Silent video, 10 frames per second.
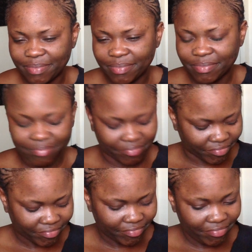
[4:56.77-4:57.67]

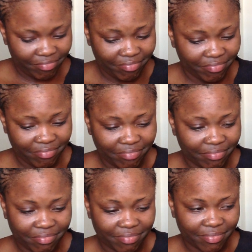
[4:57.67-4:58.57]

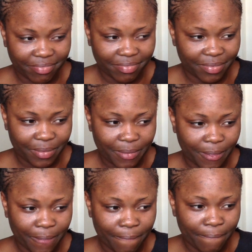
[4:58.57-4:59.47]

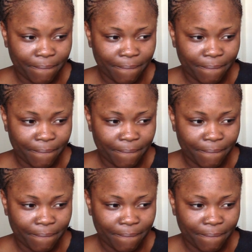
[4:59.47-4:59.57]
(no one is talking)